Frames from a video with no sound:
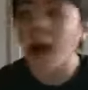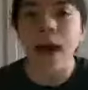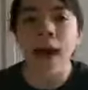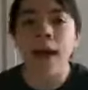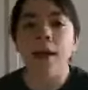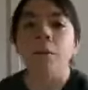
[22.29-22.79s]

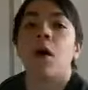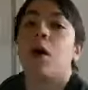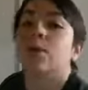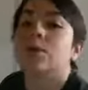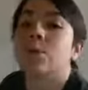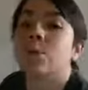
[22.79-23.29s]
I'm
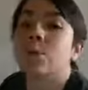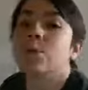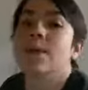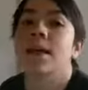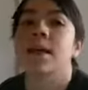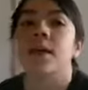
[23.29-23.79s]
also
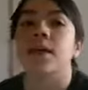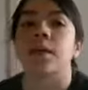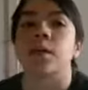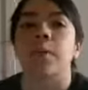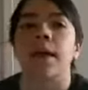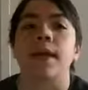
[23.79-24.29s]
using a
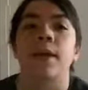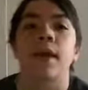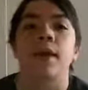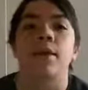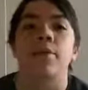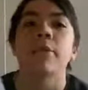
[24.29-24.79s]
little bit
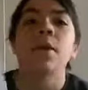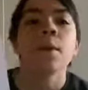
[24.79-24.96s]
of